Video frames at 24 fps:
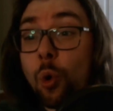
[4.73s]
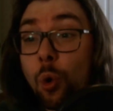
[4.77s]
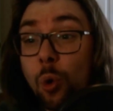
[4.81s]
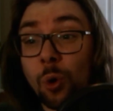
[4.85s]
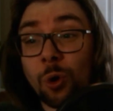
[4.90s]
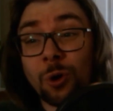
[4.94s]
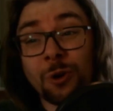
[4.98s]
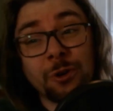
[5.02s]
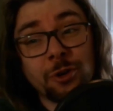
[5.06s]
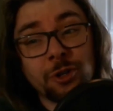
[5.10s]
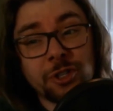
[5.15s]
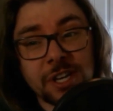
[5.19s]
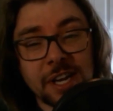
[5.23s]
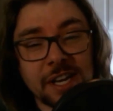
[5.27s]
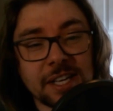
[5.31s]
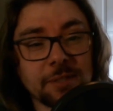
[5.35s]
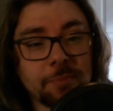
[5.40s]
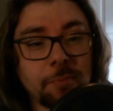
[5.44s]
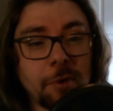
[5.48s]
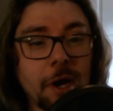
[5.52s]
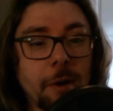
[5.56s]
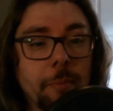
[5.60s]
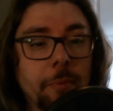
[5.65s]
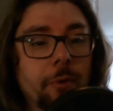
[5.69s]
or Jazz
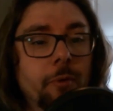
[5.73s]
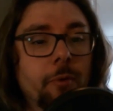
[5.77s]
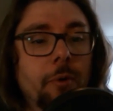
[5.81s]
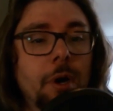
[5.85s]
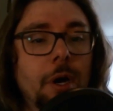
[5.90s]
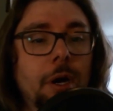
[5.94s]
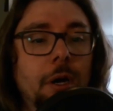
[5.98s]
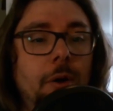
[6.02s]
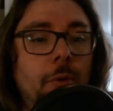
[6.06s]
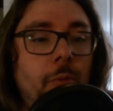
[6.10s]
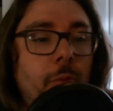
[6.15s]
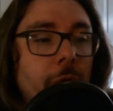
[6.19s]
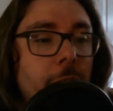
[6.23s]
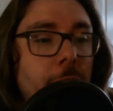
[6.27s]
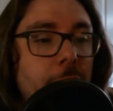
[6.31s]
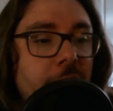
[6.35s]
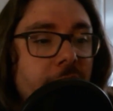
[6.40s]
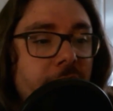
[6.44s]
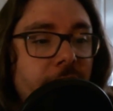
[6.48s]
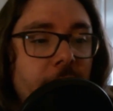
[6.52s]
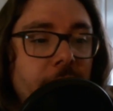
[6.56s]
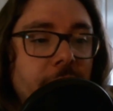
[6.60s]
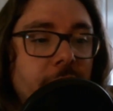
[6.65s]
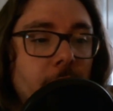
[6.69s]
Pop and Rock with
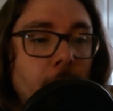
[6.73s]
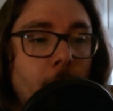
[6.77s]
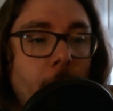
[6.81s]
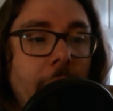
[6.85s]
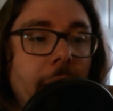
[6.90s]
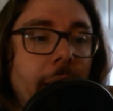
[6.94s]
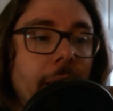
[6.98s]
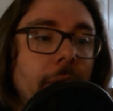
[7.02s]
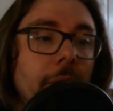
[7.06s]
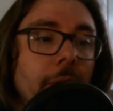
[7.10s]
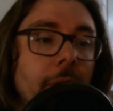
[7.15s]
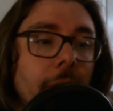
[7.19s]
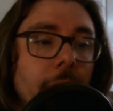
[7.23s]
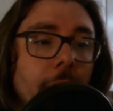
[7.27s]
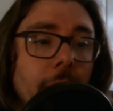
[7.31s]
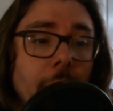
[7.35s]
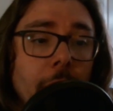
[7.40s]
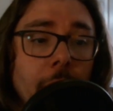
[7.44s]
Professor Wagner.